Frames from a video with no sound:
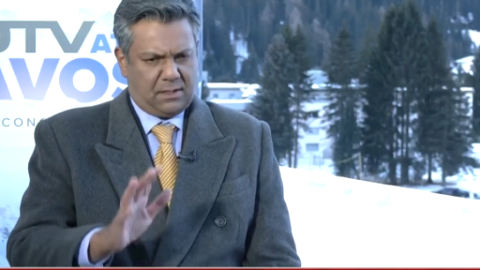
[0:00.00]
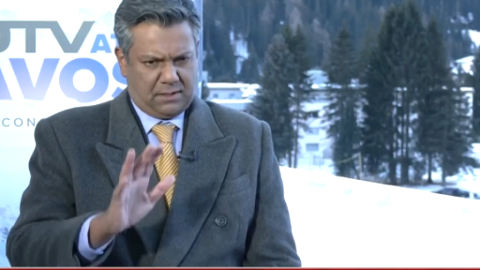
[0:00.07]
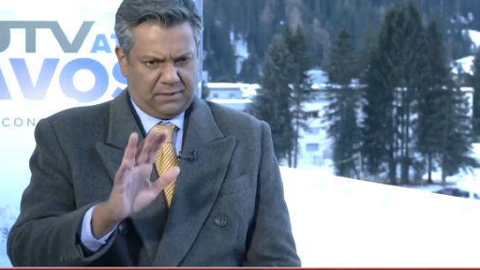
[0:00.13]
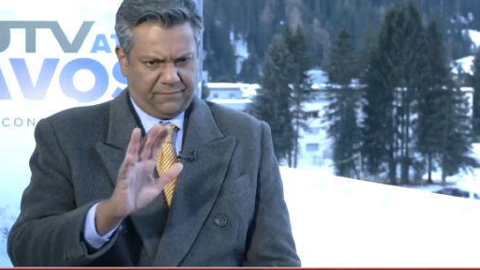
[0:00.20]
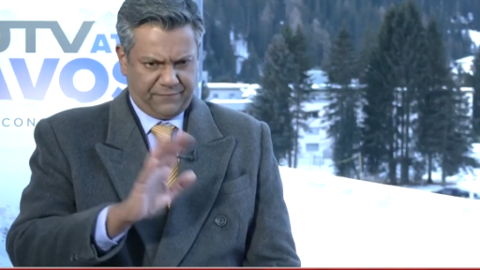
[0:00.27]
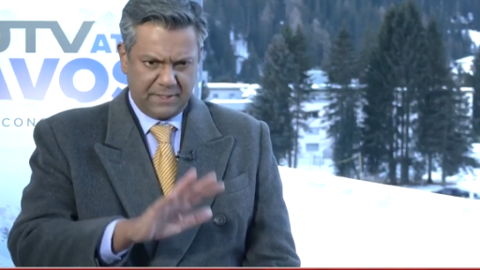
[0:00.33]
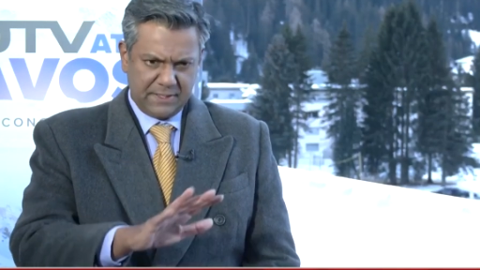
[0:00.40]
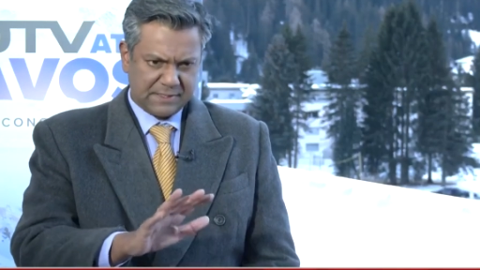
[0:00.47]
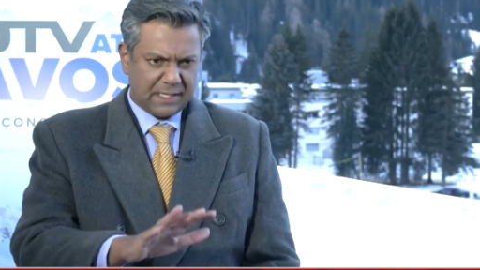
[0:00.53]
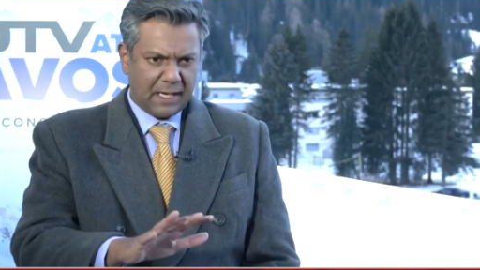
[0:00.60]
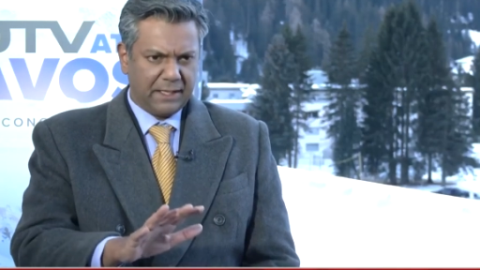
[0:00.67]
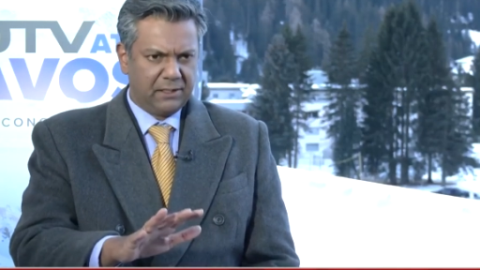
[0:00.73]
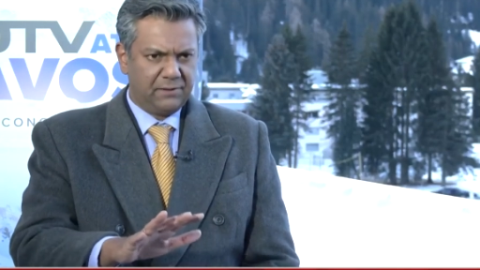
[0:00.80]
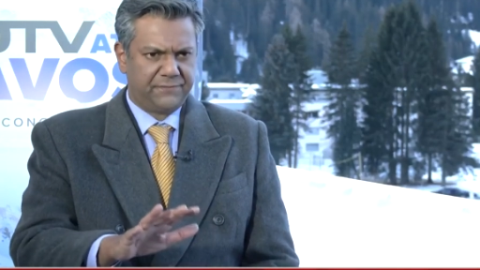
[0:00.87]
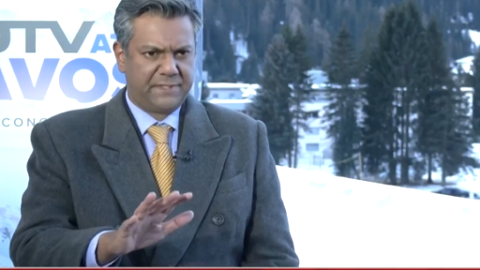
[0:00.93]
The first
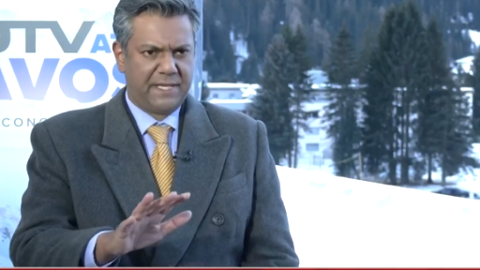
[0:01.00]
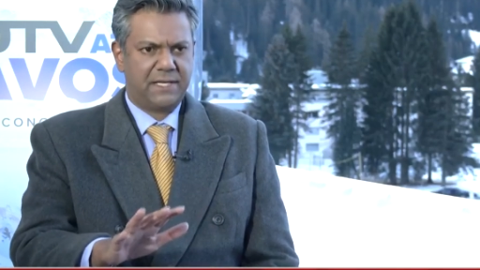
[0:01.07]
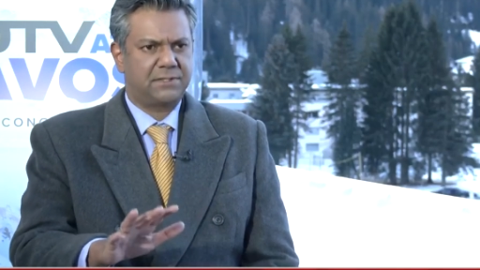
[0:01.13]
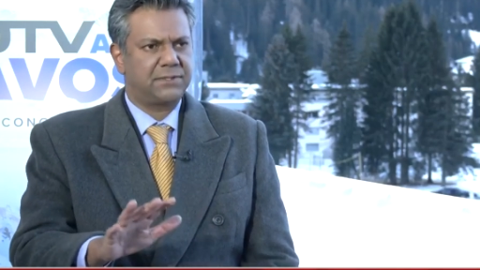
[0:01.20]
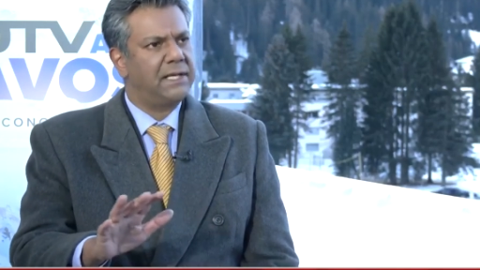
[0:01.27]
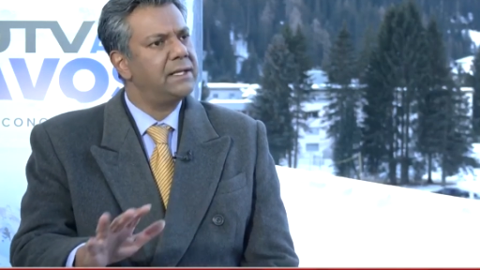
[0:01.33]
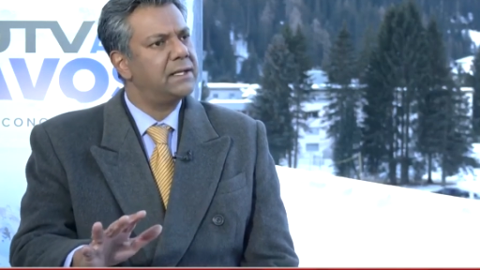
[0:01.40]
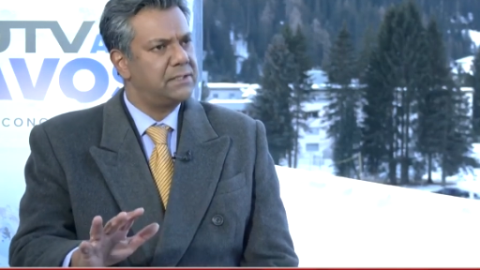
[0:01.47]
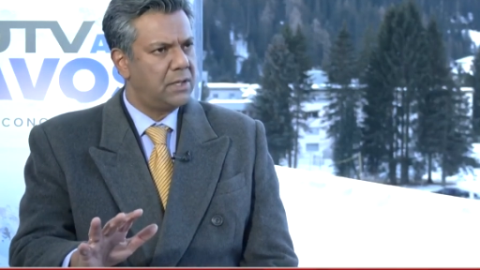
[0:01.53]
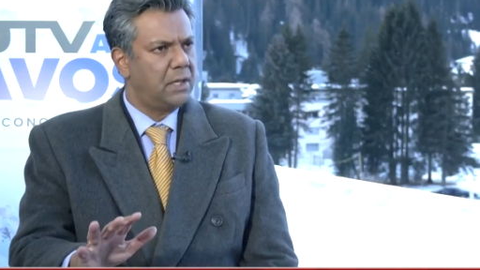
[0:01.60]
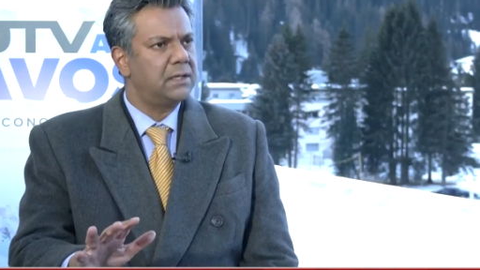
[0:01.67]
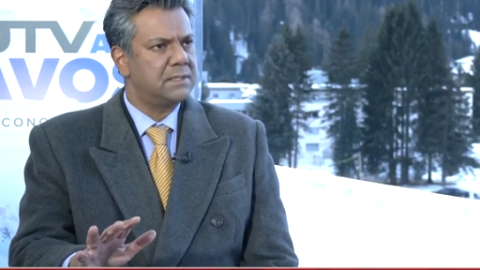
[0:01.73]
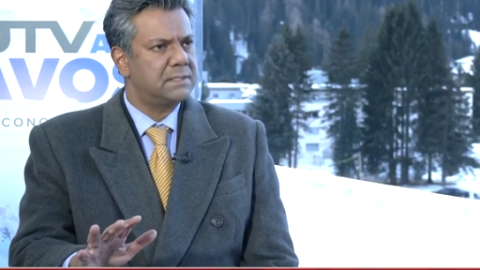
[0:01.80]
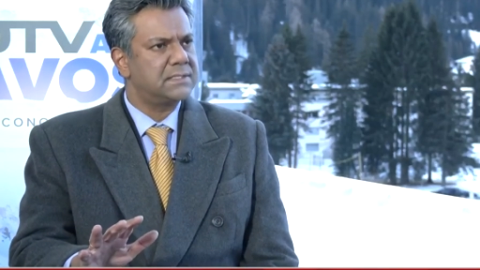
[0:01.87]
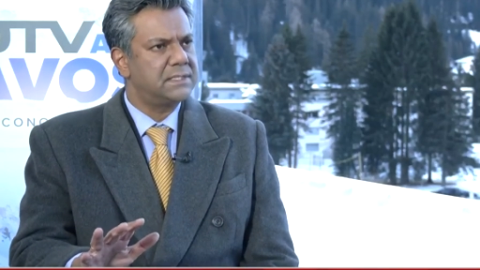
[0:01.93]
target of $10 trillion
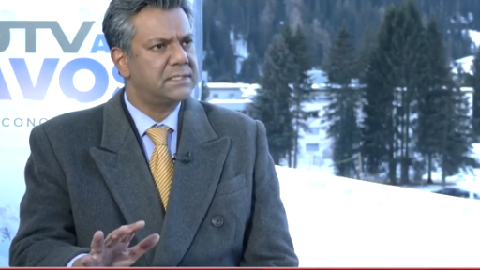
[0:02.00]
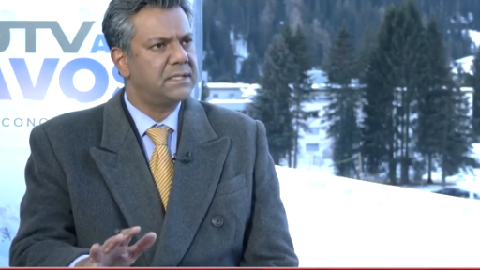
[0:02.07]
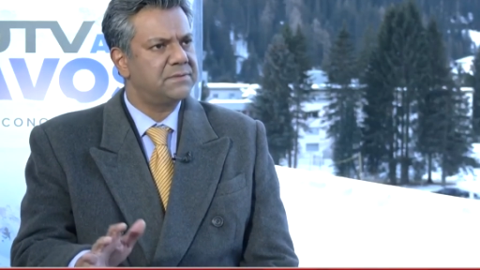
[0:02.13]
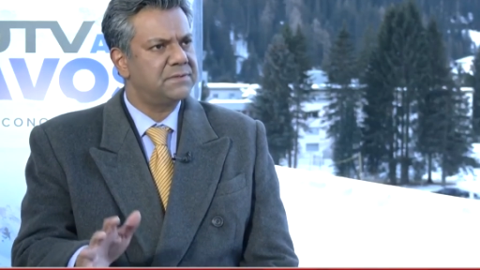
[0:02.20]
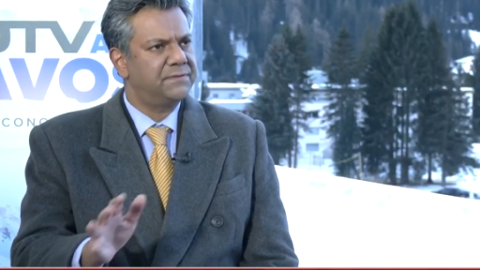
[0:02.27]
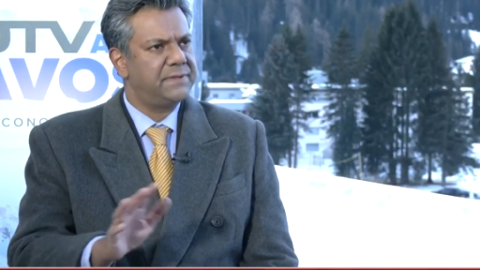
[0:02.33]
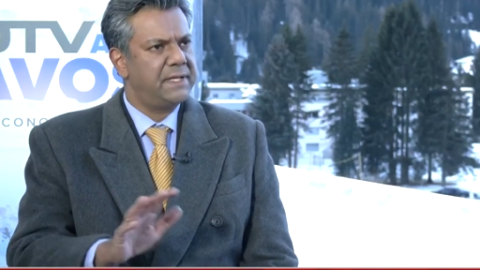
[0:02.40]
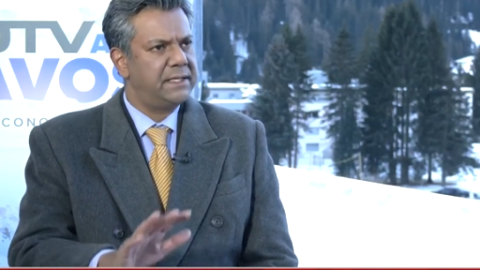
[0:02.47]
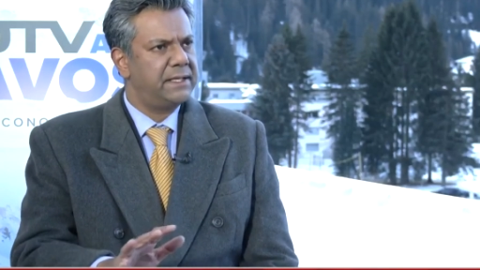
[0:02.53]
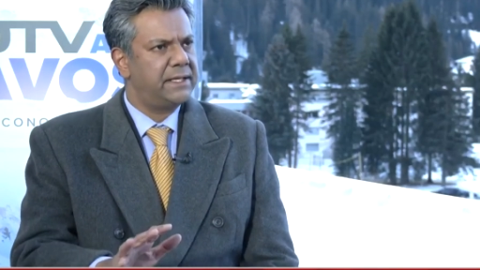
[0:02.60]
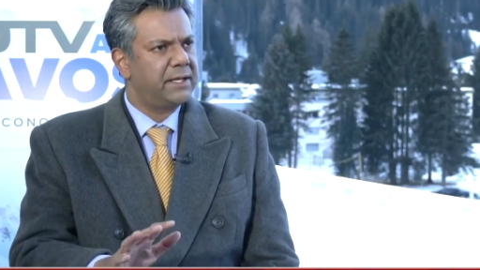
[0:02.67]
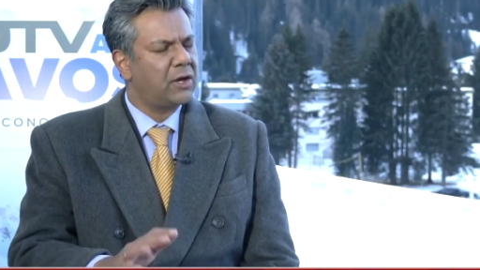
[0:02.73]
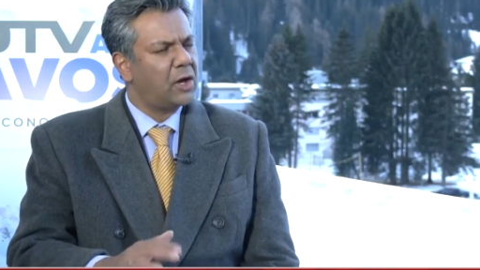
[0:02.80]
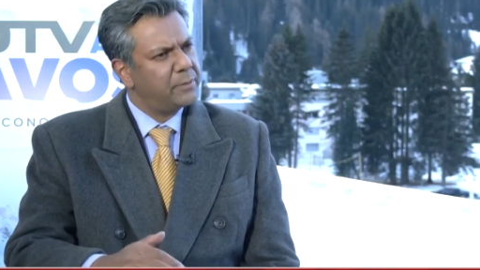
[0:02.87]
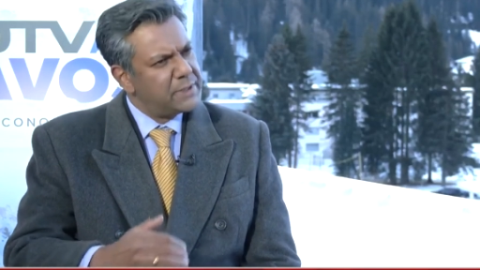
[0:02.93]
in terms of the Indian
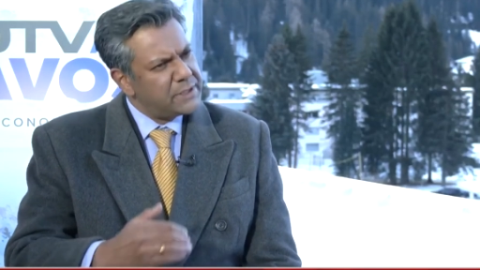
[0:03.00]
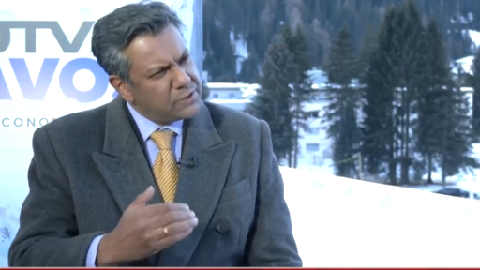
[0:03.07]
economy,